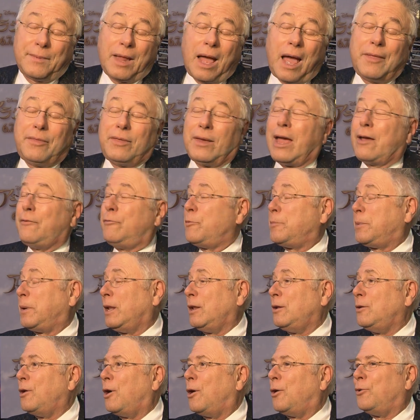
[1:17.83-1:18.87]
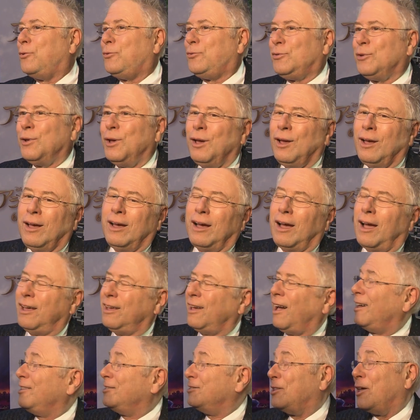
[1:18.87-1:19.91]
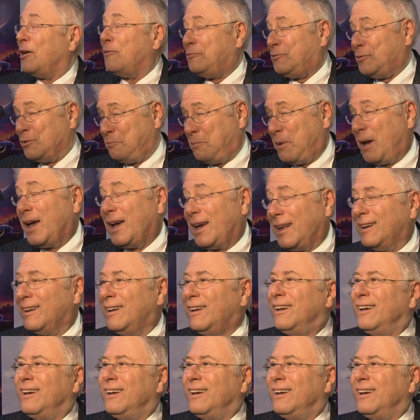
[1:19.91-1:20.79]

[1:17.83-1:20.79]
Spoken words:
I think everybody knows I love Japan.